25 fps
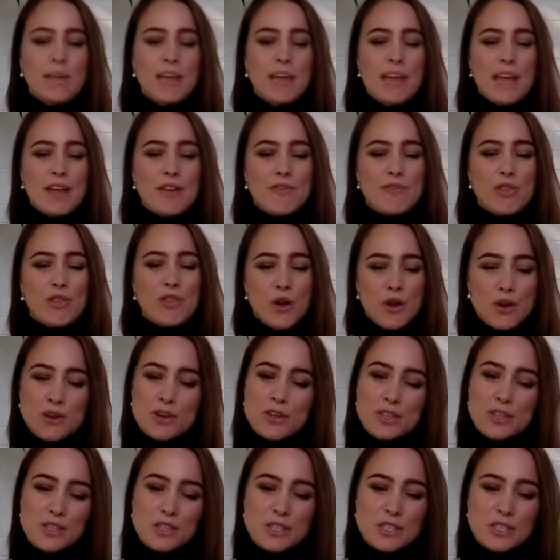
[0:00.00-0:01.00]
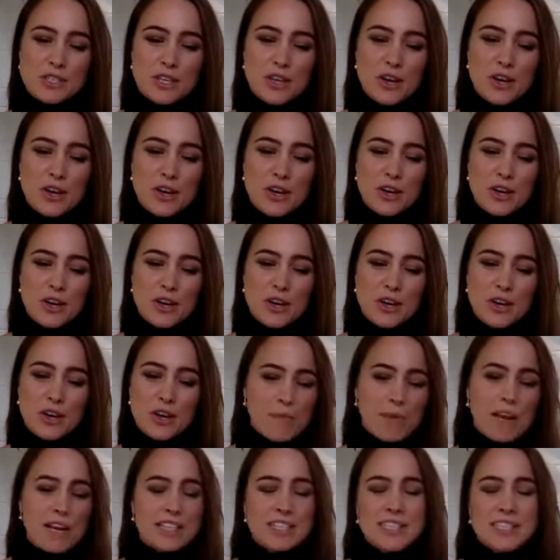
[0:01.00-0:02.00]
if those on the
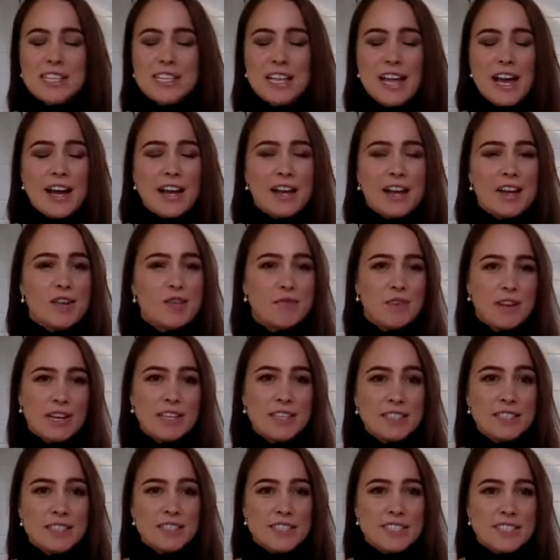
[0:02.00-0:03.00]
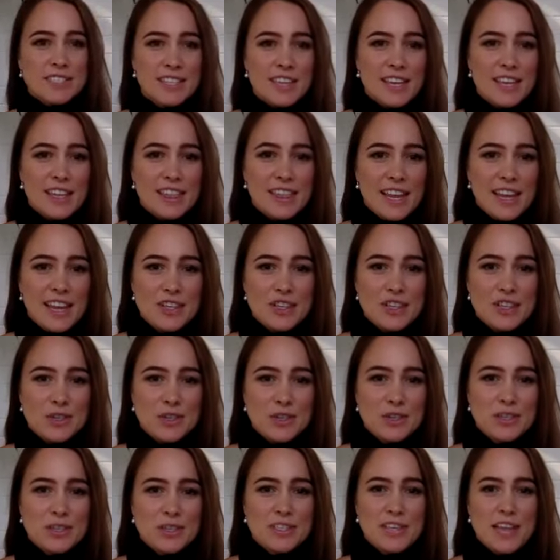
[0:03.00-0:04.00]
webinar still aren't convinced that they
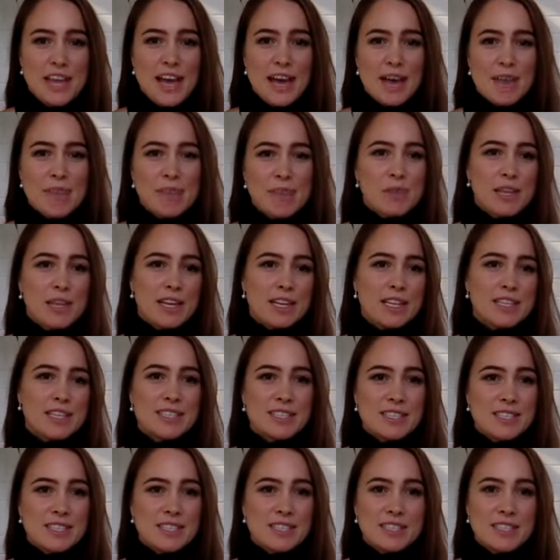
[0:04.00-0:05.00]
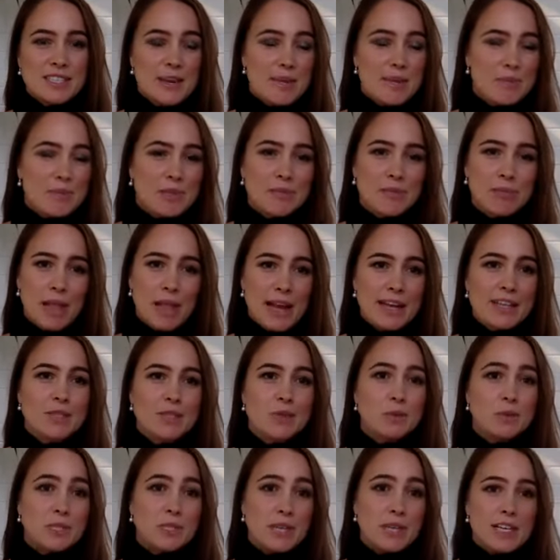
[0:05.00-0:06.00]
should uh, put these steps in place
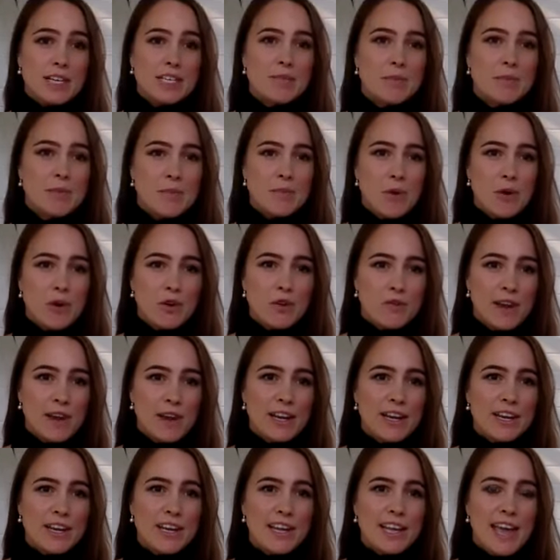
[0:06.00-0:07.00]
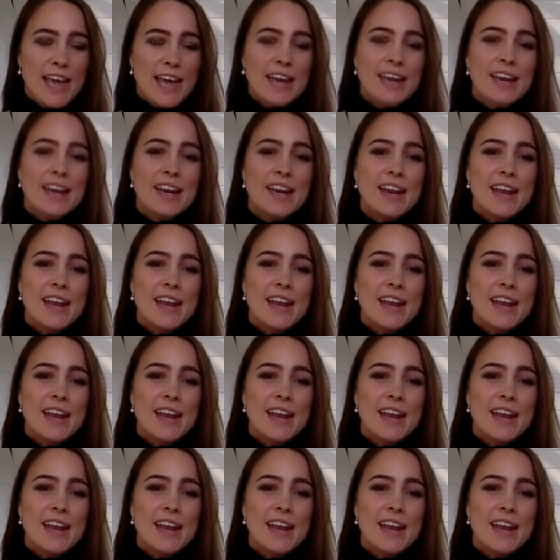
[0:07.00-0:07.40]
or start to be motivated again,